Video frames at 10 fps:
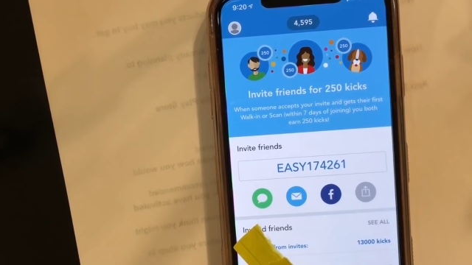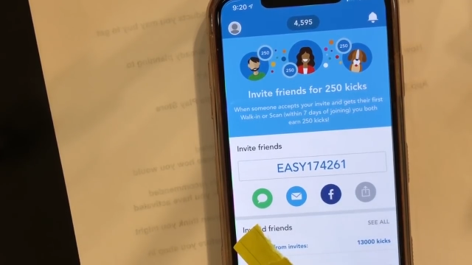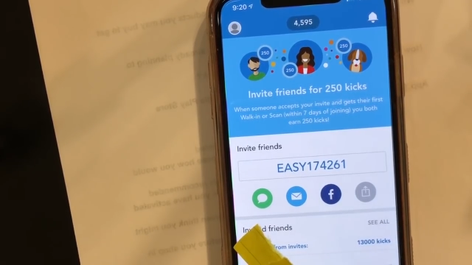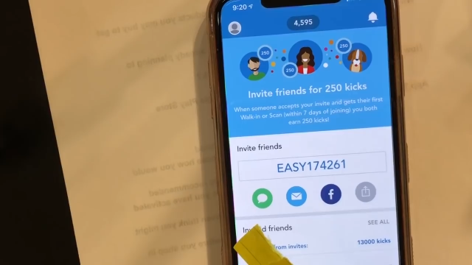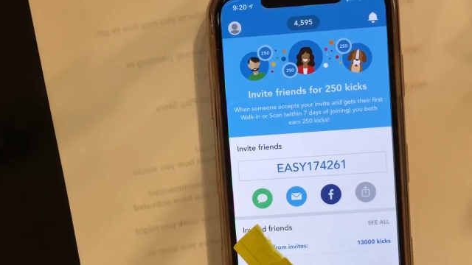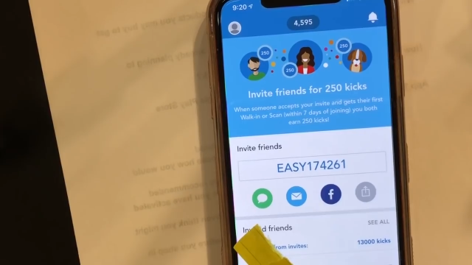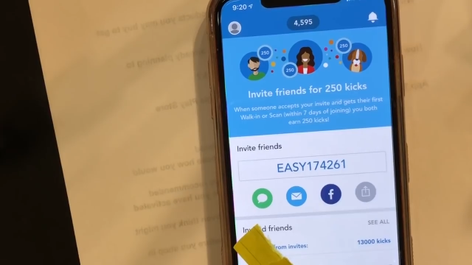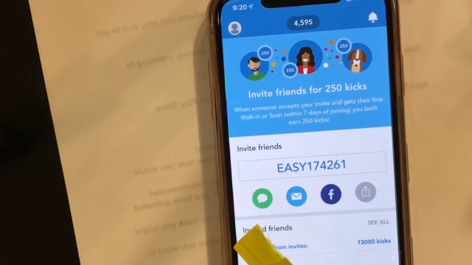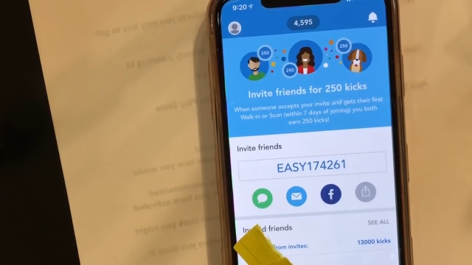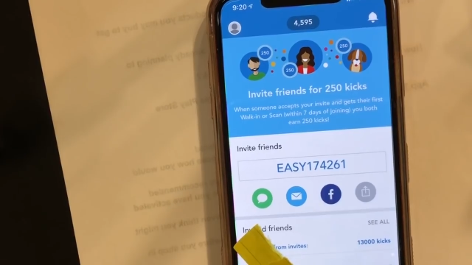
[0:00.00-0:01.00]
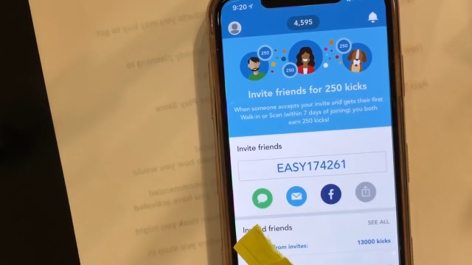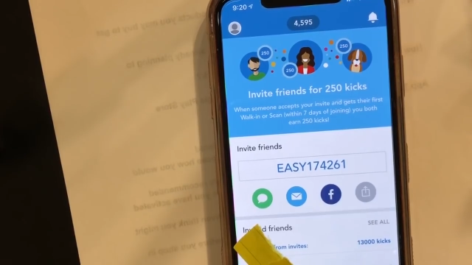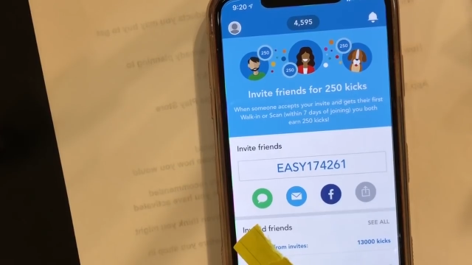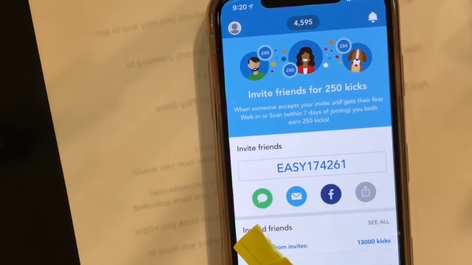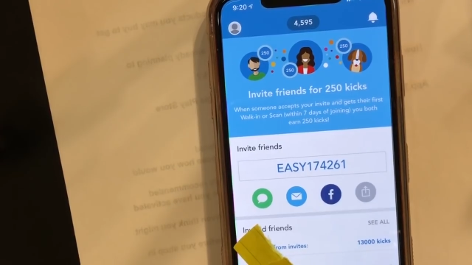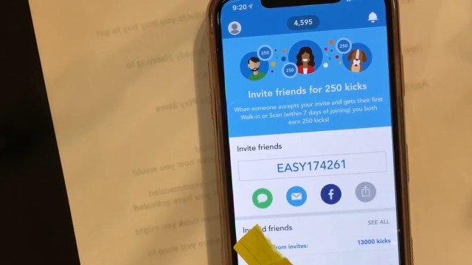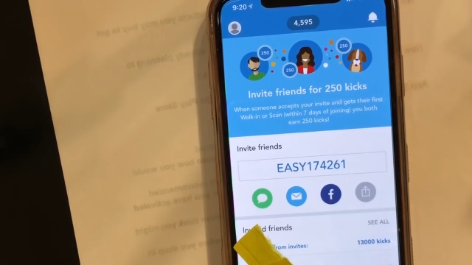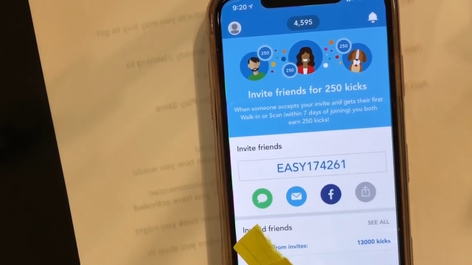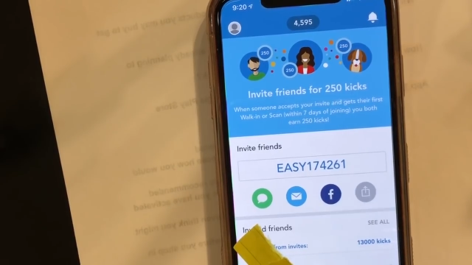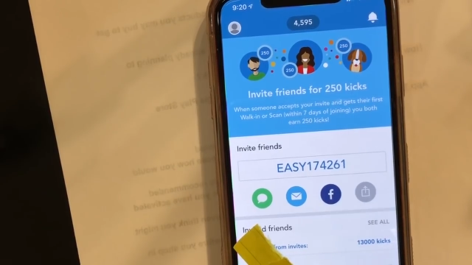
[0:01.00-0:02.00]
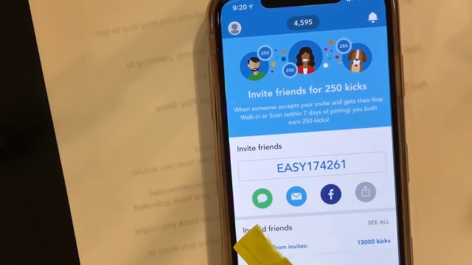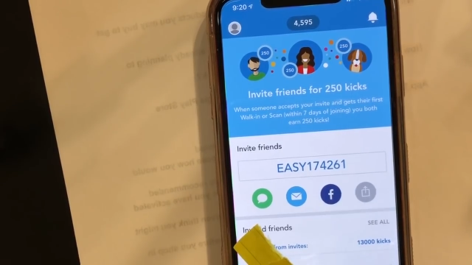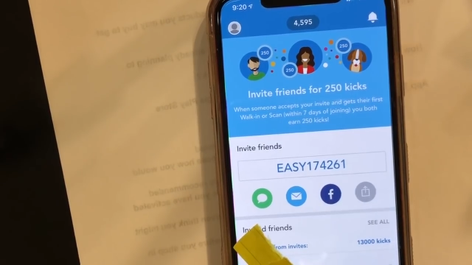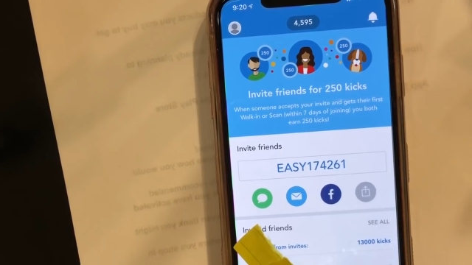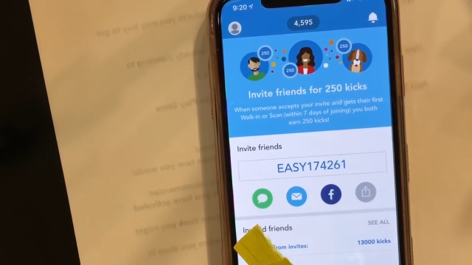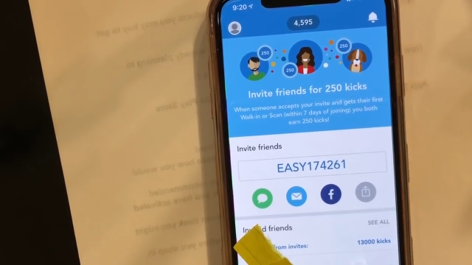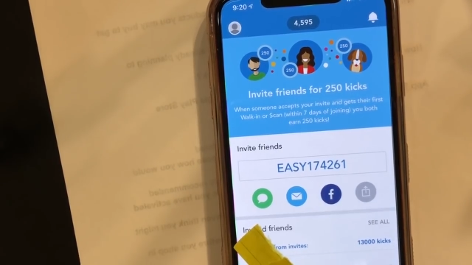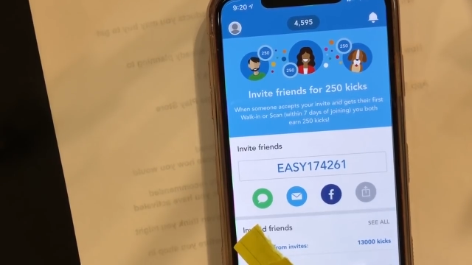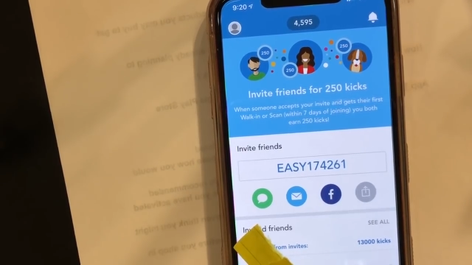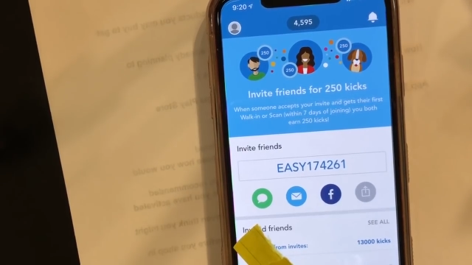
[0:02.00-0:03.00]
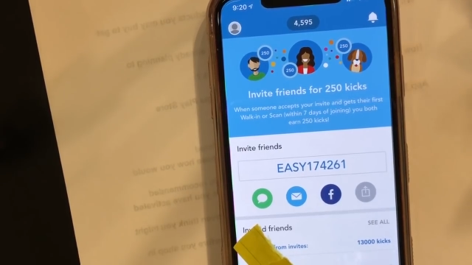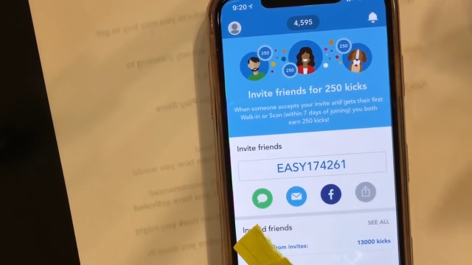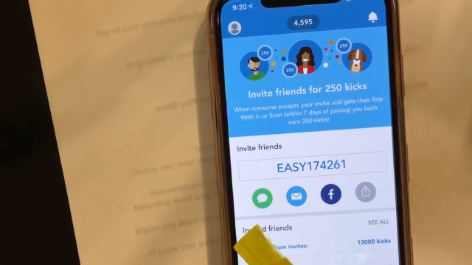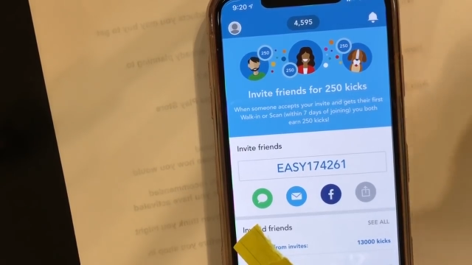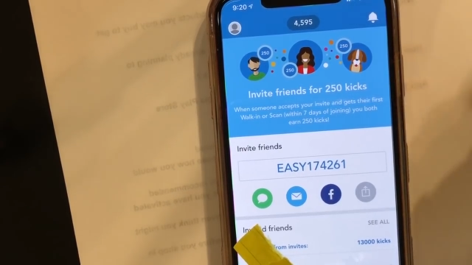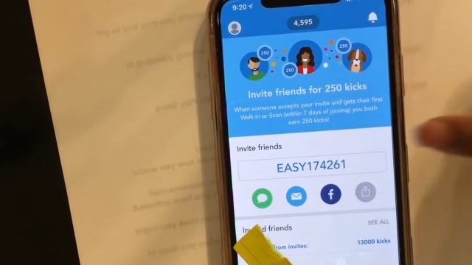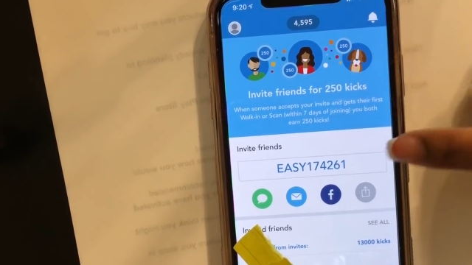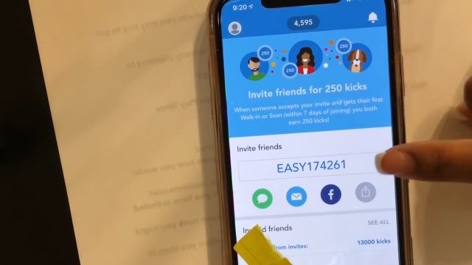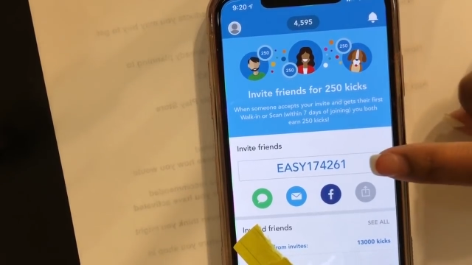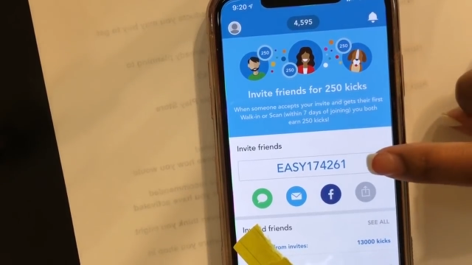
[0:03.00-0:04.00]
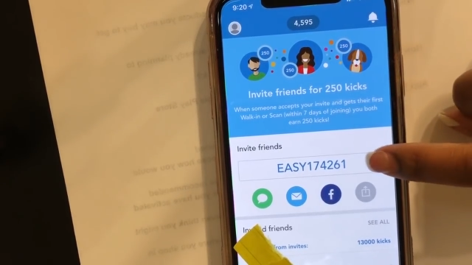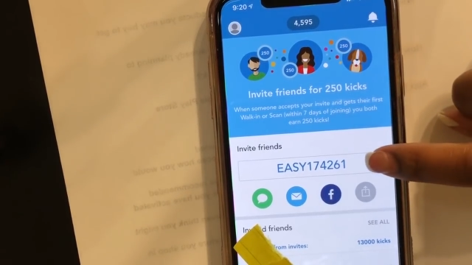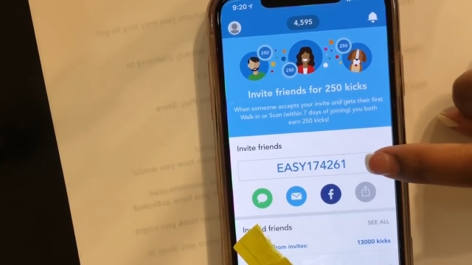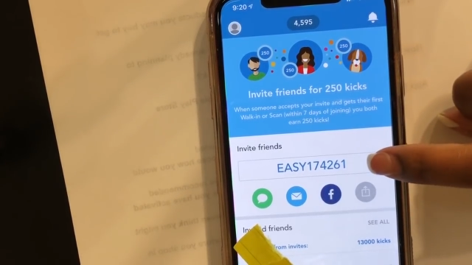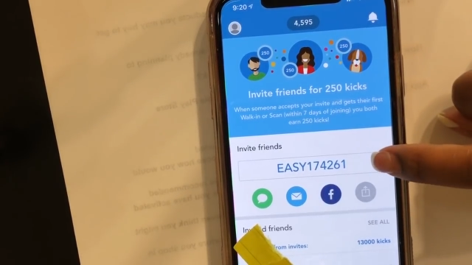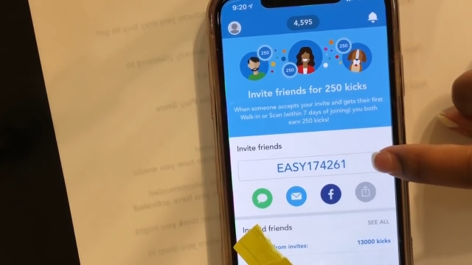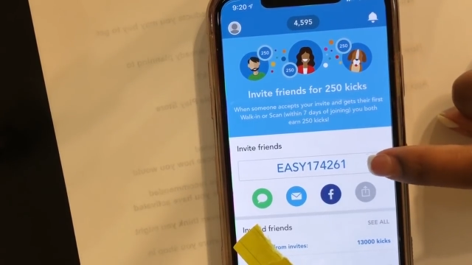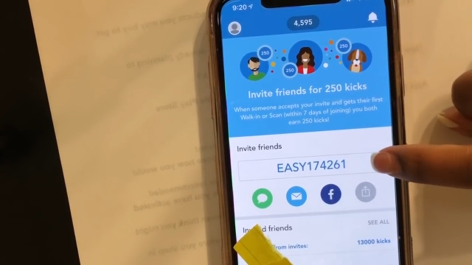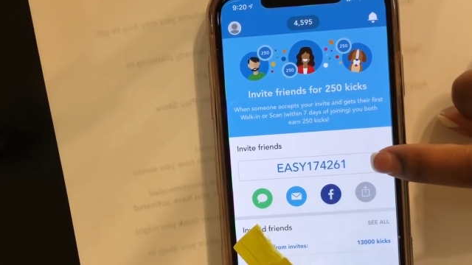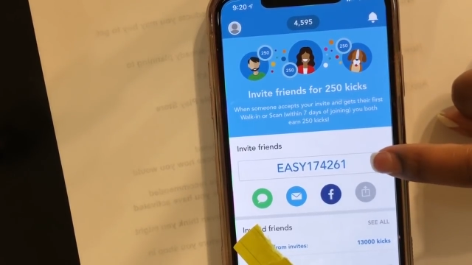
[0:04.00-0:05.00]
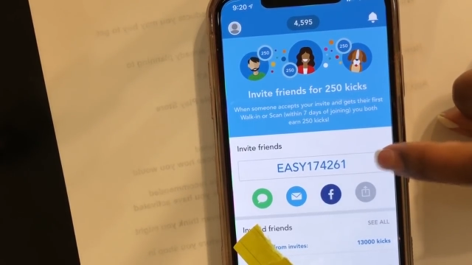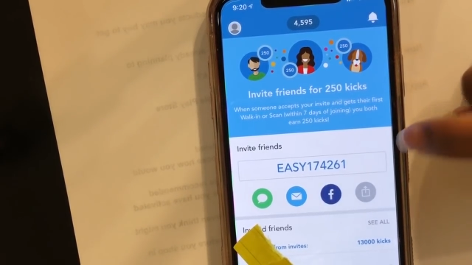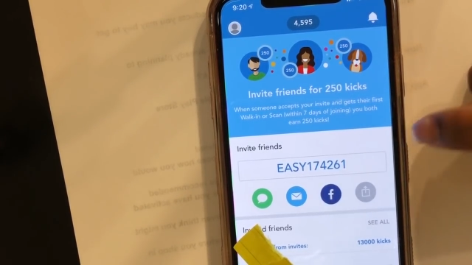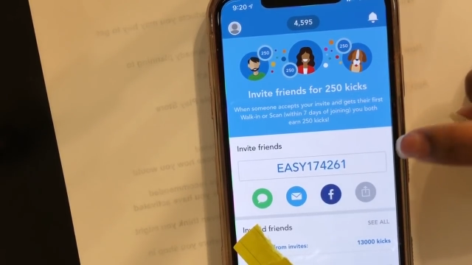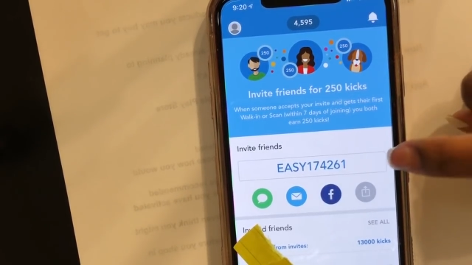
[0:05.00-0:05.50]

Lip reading: (no speaker visible)